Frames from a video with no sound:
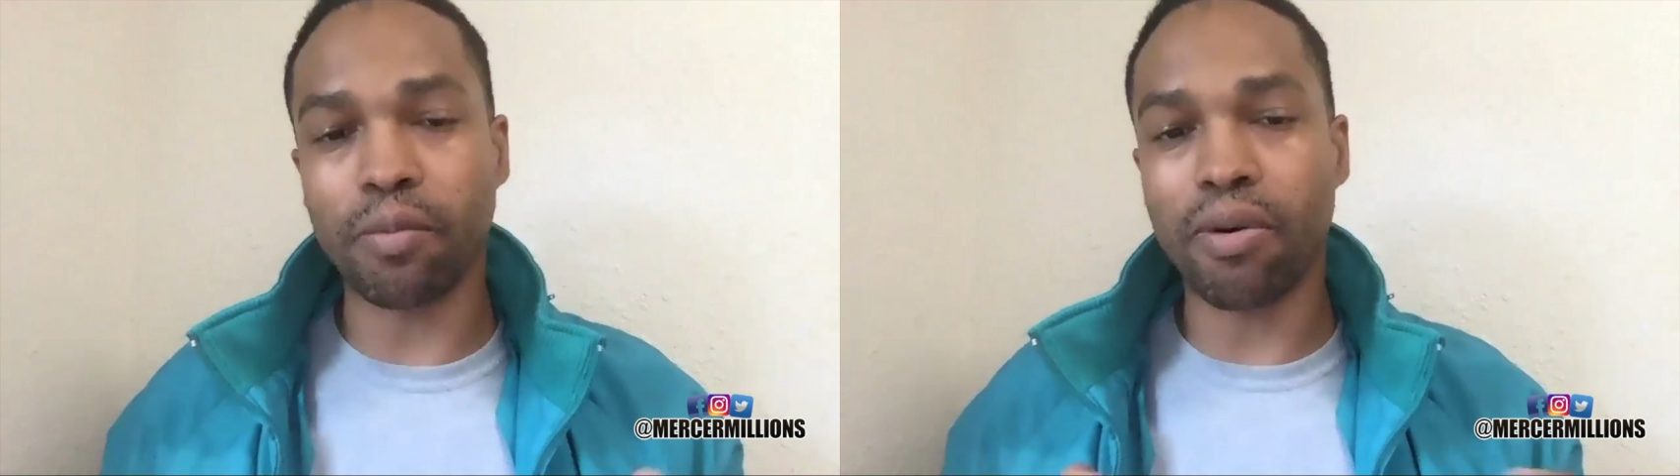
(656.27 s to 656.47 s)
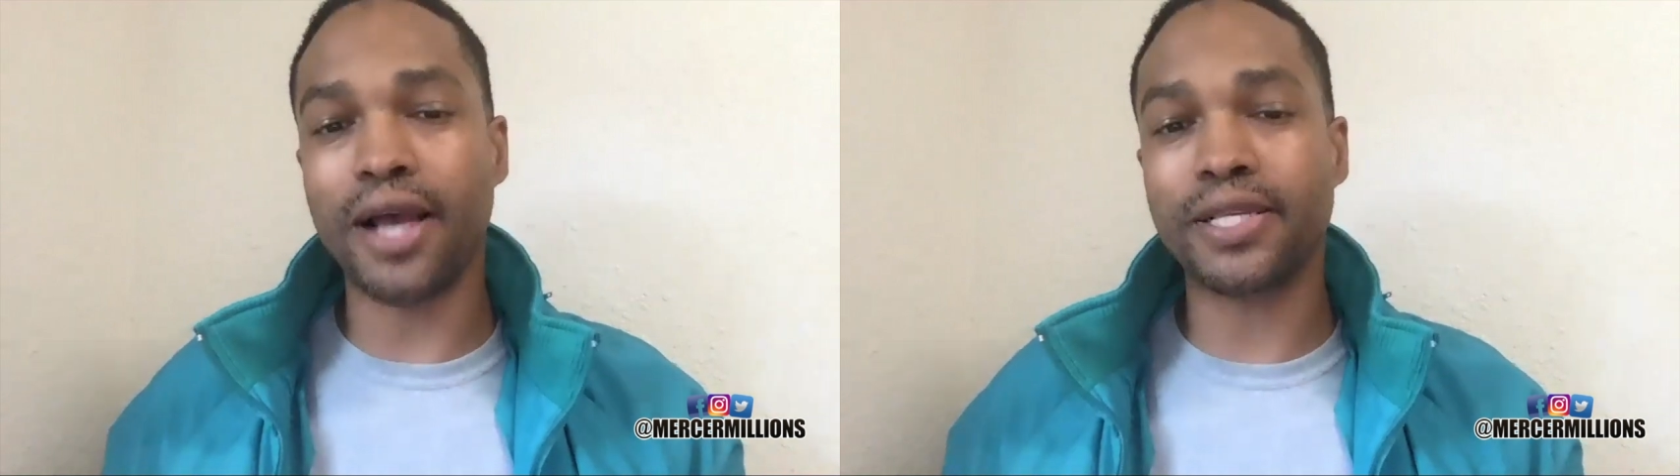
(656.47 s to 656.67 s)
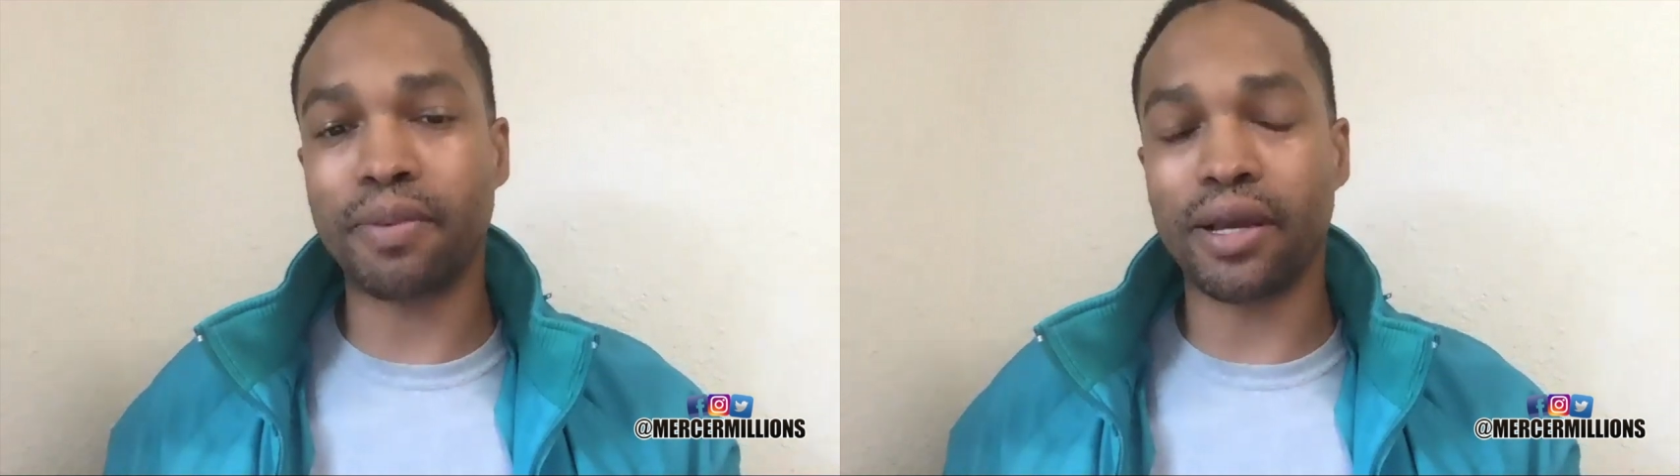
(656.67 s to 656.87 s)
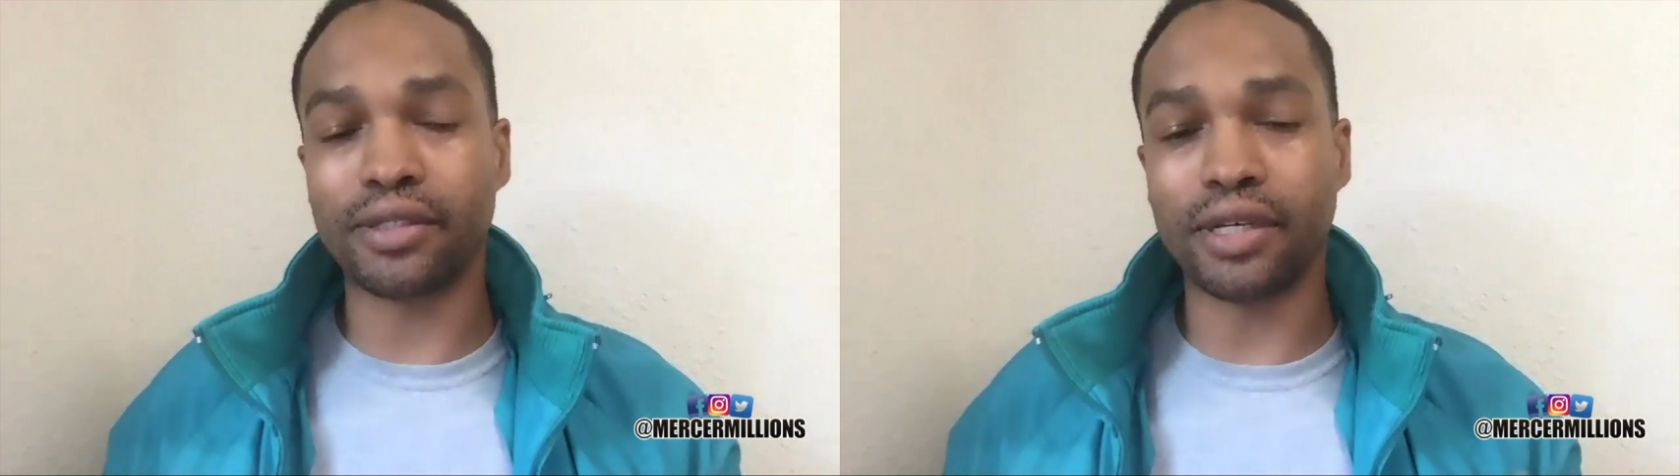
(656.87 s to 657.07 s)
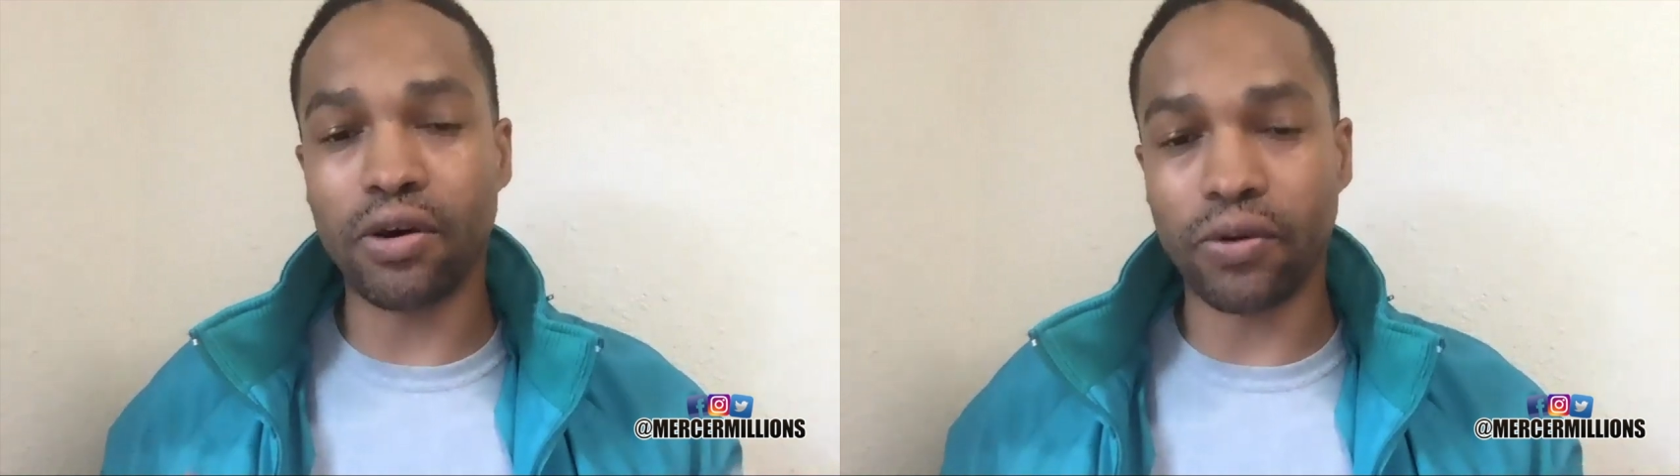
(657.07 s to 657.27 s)

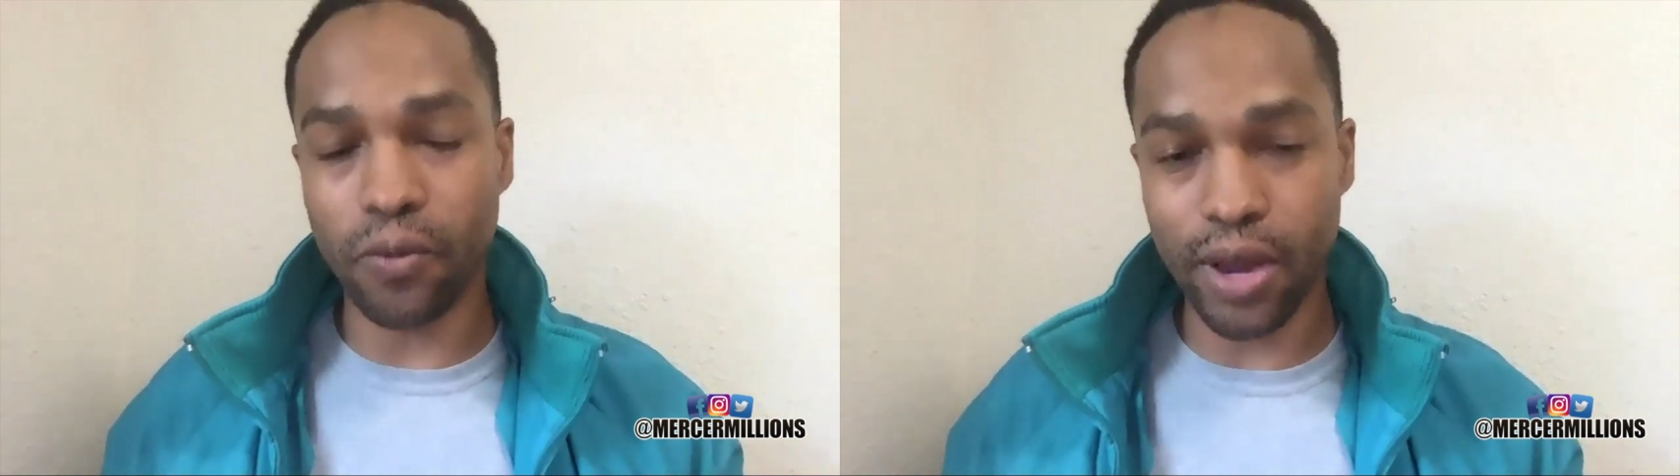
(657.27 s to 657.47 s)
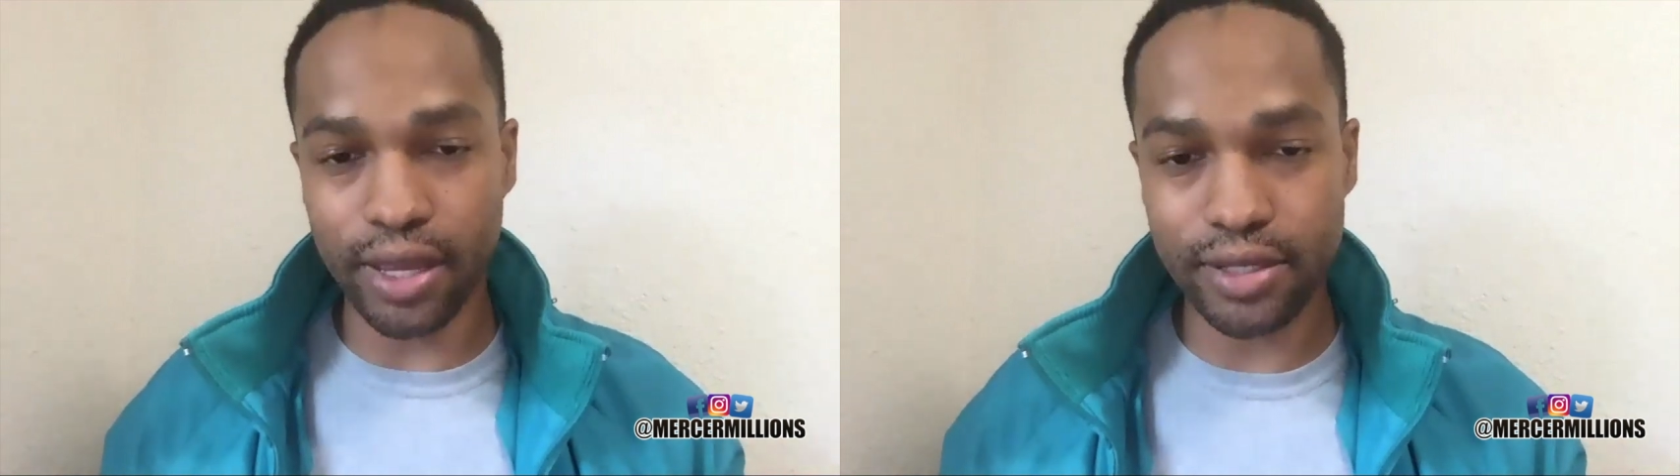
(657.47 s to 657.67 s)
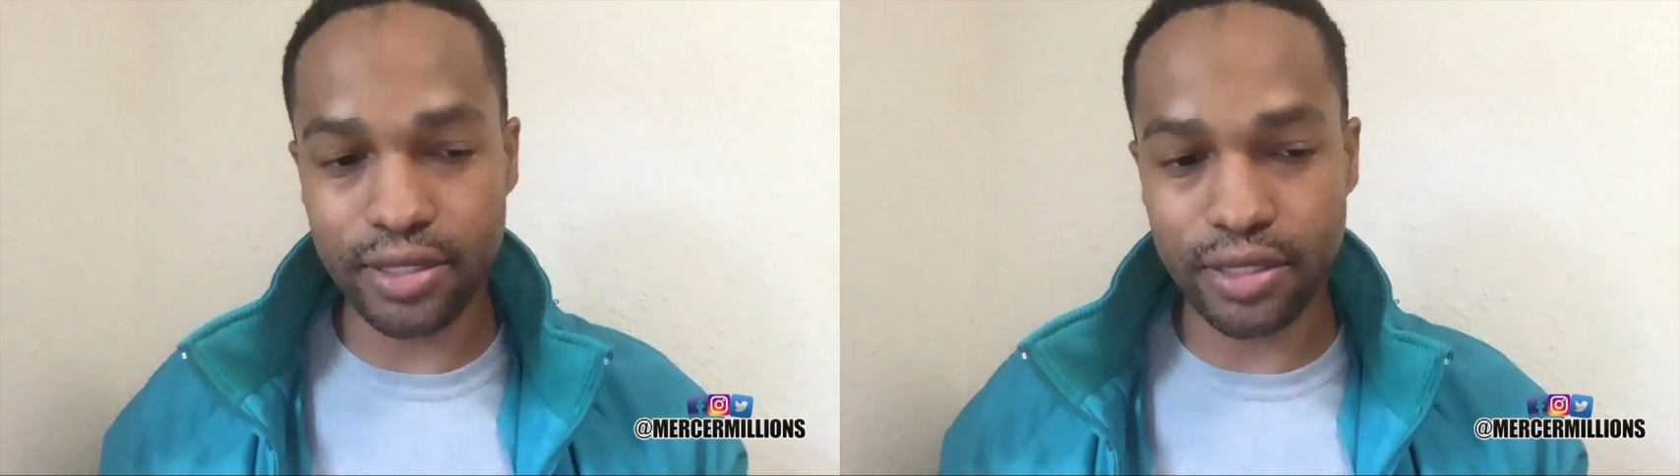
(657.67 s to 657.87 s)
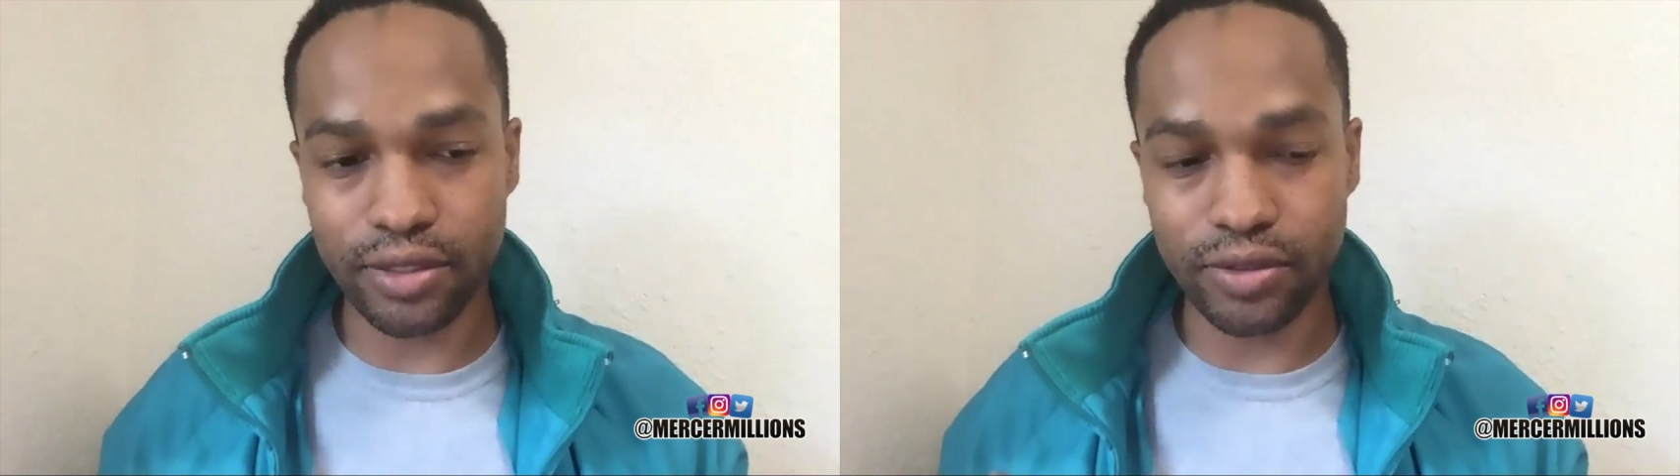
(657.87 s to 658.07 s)
prospecting go to waste.